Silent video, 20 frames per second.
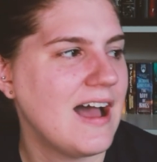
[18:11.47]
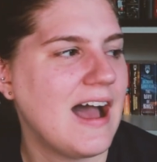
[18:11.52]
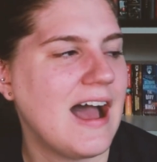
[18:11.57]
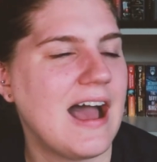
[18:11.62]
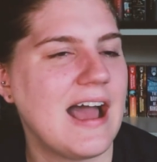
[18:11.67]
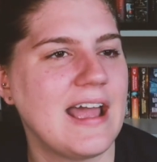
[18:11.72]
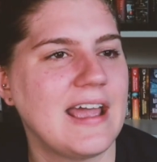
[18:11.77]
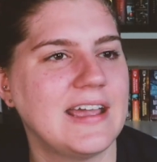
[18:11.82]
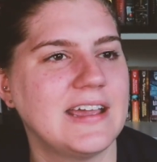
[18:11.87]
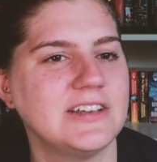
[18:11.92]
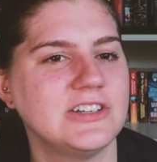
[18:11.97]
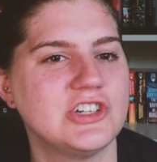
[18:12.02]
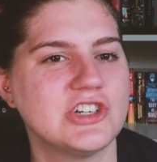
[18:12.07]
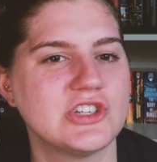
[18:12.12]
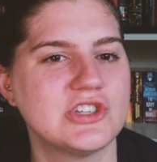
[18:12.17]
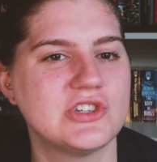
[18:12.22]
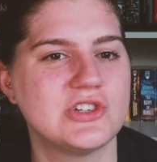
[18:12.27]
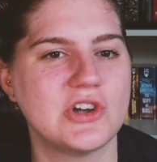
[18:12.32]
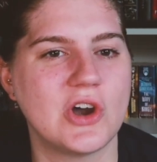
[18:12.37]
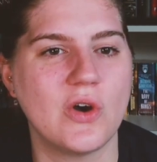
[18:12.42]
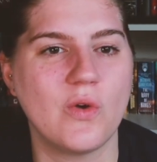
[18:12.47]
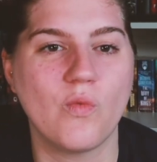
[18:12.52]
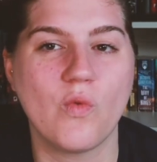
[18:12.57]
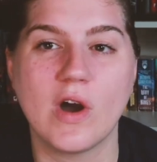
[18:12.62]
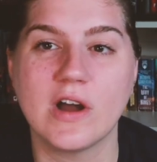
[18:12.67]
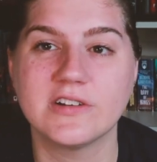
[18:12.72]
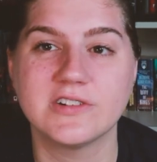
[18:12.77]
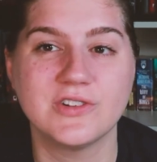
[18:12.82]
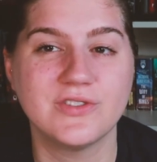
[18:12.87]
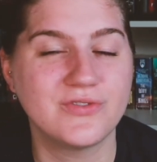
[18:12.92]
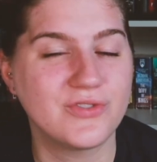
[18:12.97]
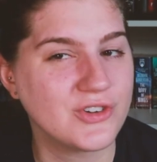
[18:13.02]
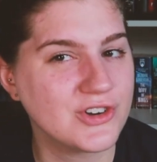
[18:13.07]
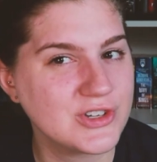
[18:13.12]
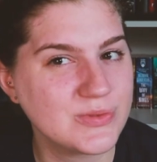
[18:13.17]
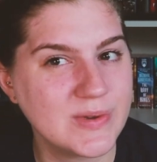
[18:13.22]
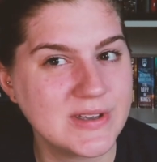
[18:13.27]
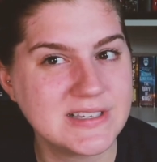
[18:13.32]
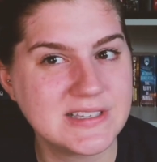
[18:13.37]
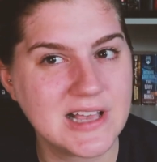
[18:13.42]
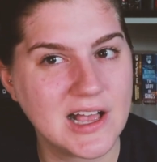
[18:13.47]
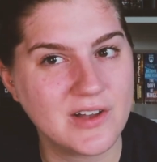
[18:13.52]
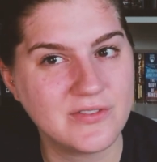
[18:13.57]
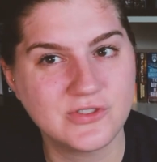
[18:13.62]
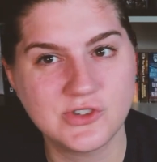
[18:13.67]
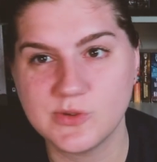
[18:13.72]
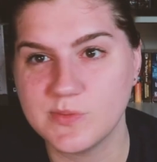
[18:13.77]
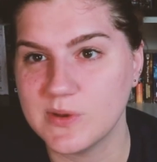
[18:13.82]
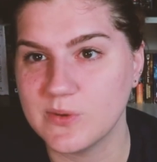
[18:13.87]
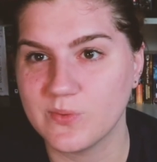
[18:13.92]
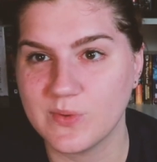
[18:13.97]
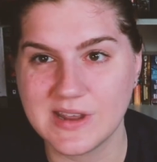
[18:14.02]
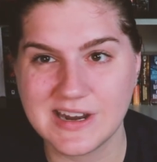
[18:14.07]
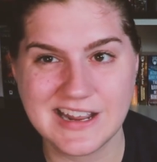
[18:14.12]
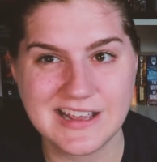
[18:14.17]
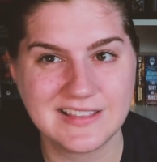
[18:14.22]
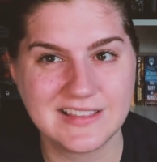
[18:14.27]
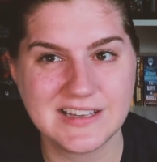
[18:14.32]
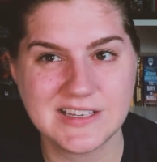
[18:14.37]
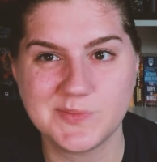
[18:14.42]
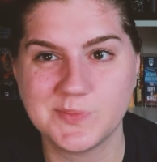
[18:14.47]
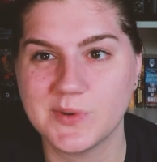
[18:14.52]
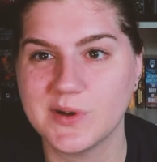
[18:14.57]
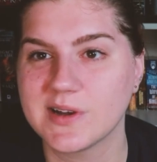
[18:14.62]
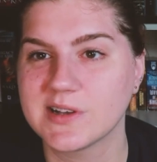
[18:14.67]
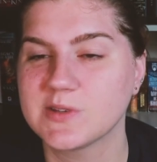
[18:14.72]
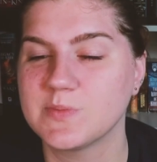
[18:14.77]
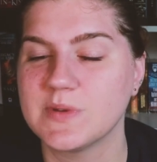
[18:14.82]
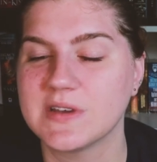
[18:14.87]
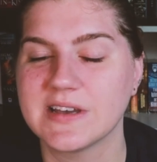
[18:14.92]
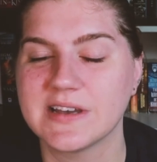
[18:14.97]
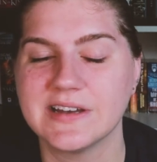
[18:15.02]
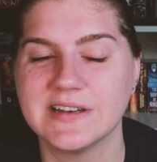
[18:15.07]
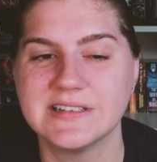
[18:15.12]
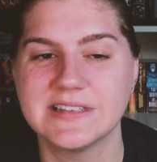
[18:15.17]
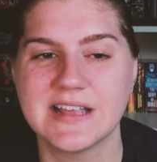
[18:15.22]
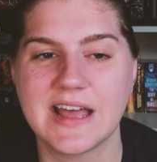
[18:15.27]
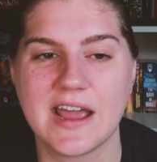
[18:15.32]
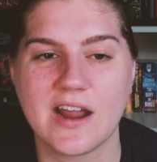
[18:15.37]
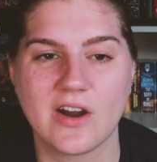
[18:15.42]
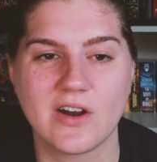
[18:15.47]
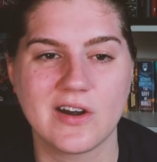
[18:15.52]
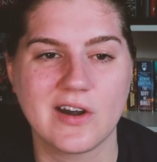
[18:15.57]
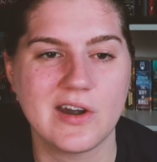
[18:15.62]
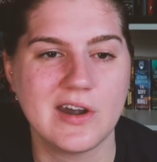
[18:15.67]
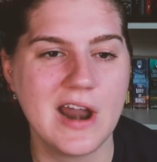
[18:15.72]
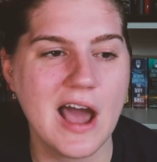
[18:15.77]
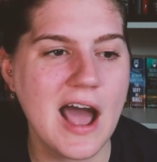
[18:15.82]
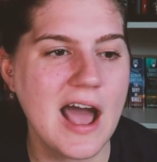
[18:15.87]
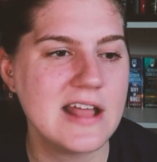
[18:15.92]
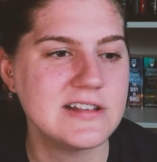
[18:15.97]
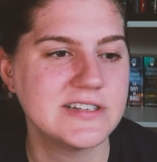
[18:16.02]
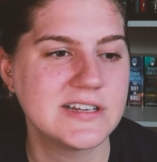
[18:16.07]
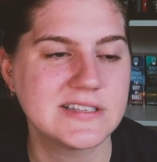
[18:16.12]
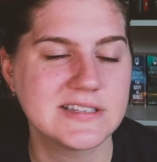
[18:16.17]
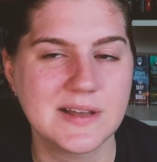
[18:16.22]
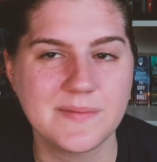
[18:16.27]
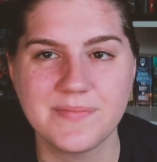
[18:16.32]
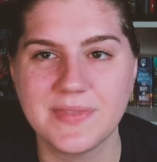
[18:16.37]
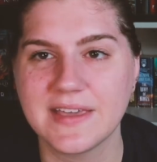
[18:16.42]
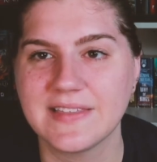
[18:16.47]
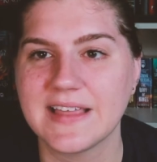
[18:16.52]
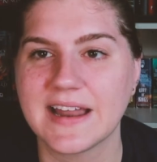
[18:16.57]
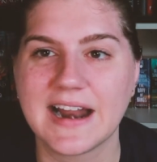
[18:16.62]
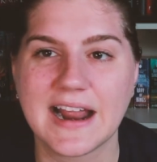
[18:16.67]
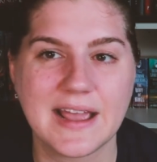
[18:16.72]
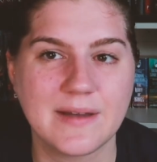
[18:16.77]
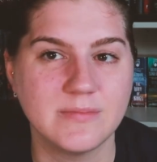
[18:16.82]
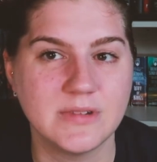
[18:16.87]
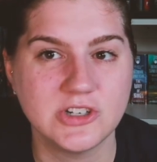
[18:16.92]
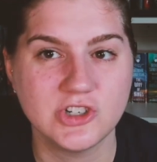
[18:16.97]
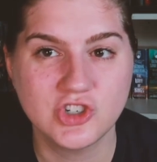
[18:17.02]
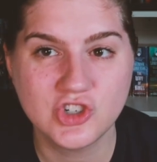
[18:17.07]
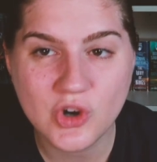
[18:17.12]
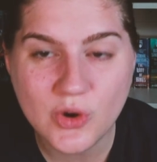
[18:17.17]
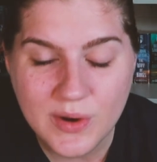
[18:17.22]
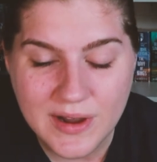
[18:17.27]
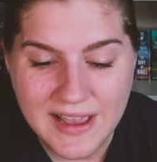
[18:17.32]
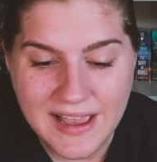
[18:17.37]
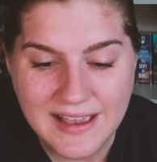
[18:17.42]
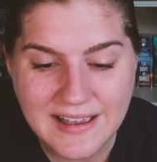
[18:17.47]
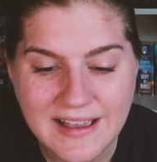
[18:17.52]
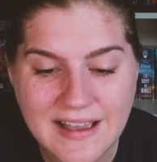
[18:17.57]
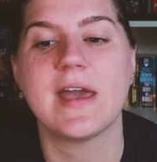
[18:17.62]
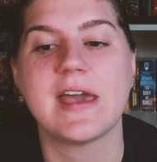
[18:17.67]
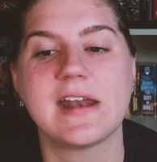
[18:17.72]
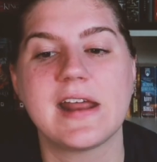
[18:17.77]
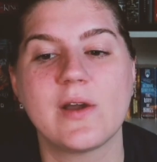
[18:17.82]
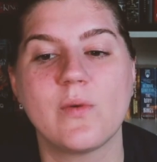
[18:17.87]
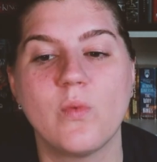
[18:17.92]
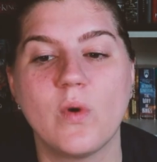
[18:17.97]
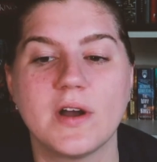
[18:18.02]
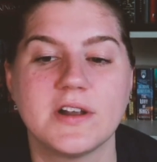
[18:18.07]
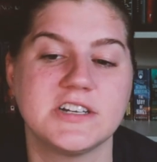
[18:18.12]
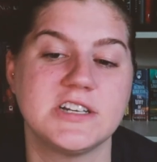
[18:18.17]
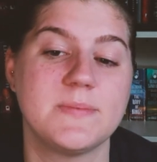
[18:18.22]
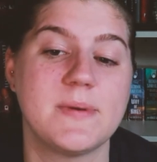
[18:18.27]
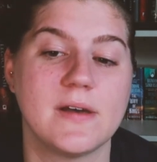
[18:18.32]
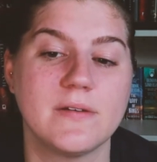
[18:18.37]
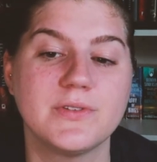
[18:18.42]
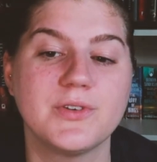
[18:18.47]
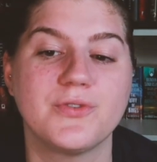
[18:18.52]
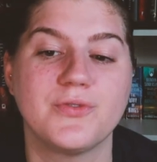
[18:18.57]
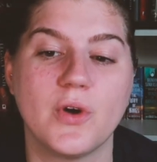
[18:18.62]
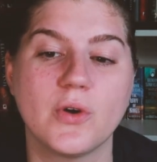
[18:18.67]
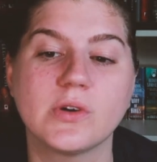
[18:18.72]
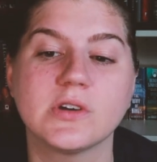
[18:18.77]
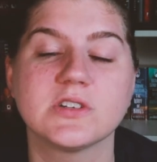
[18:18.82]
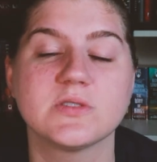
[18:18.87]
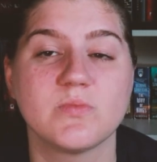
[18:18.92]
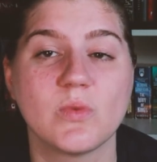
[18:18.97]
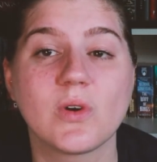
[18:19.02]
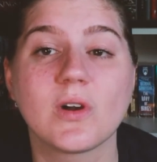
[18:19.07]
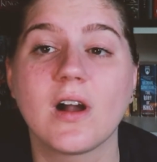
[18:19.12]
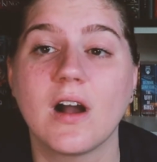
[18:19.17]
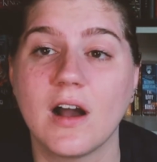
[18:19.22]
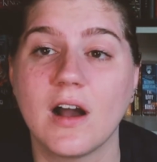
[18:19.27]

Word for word: I just don't want to force myself to be reading these books because they are not something that I am enjoying, and I want to be able to focus more